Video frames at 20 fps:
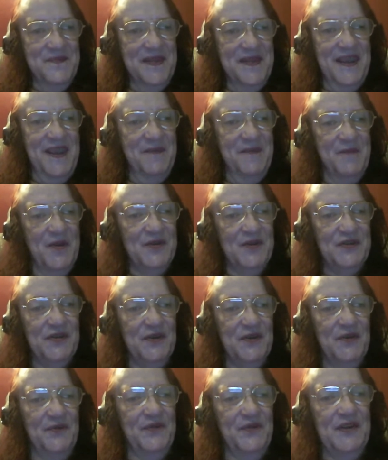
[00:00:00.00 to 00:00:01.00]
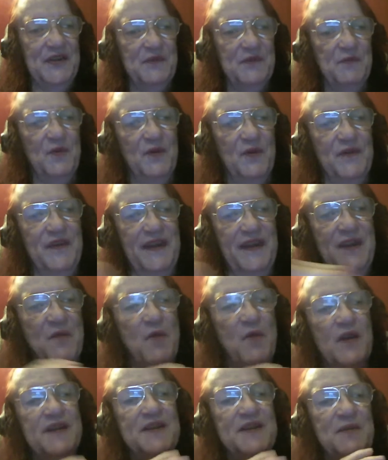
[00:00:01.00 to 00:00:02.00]
he posted on Facebook that he
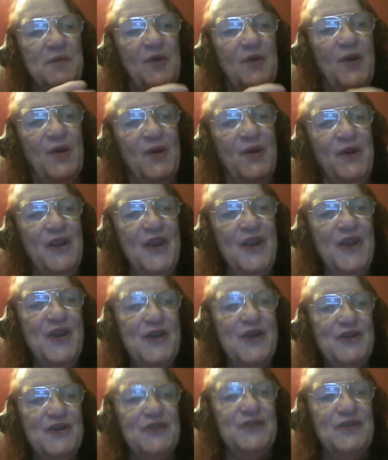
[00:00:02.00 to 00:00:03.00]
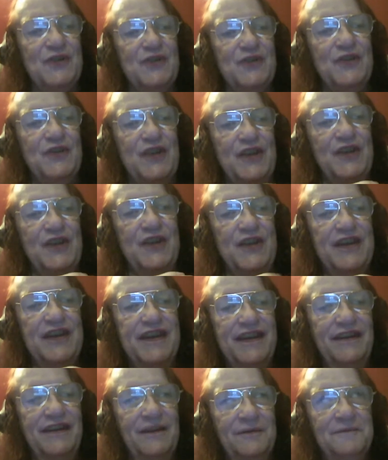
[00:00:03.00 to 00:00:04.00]
wanted to belong to the
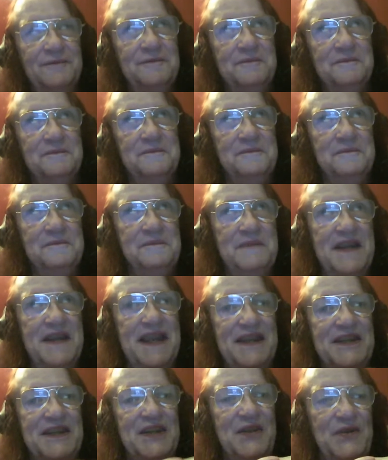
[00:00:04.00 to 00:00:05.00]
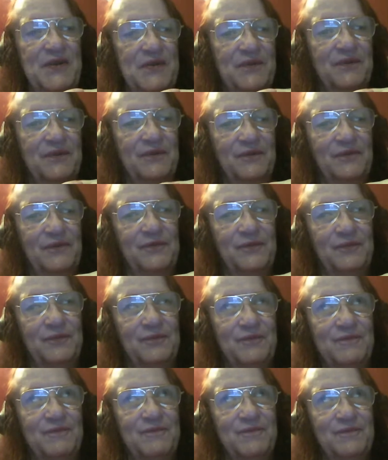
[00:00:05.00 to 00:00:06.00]

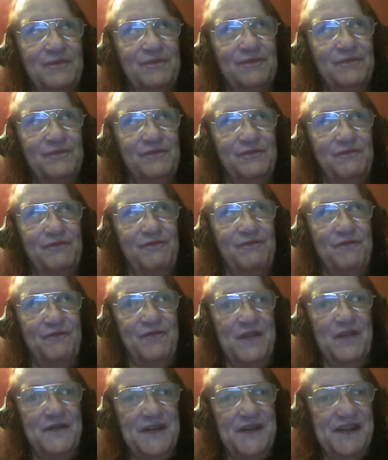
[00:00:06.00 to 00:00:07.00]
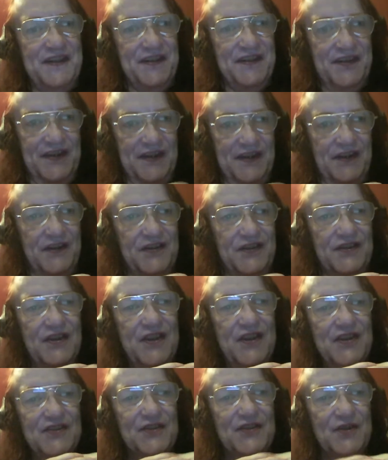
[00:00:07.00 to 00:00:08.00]
1956
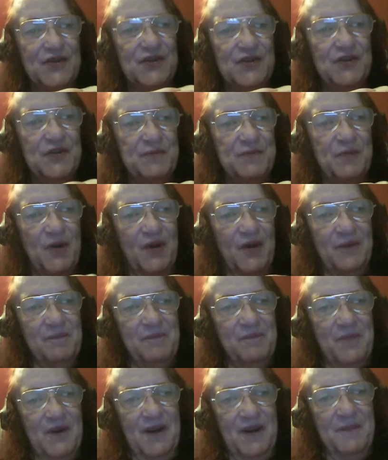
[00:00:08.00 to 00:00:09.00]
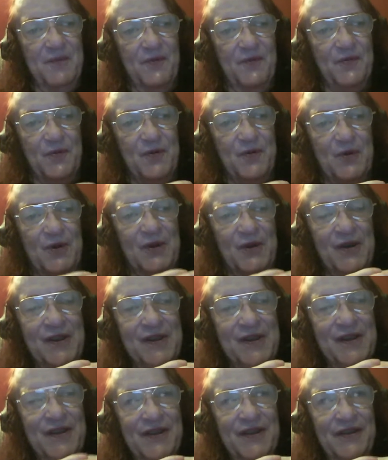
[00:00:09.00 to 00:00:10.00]
Socialist Party before
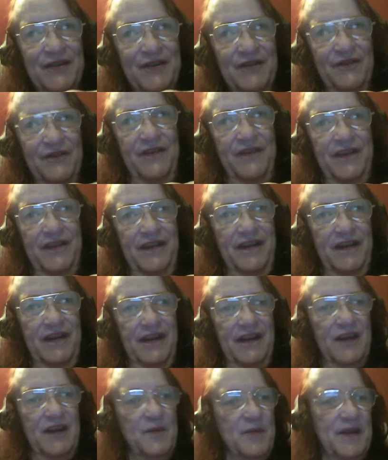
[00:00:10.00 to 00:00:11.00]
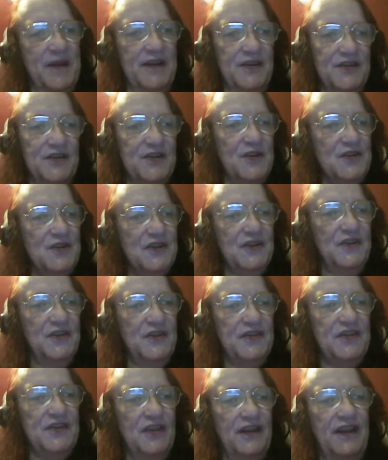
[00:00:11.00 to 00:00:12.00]
the Independent
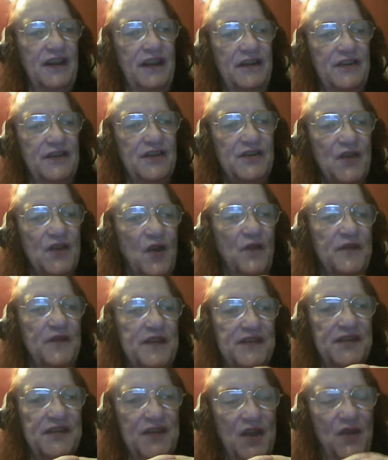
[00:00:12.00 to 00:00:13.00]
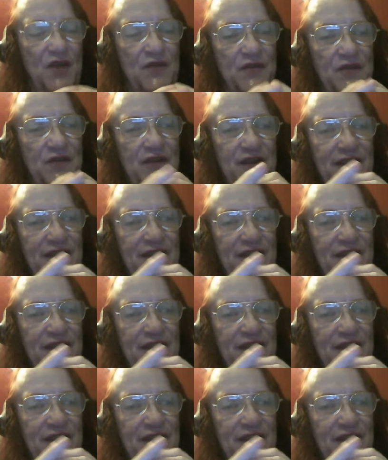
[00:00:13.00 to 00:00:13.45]
Socialist League dissolved itself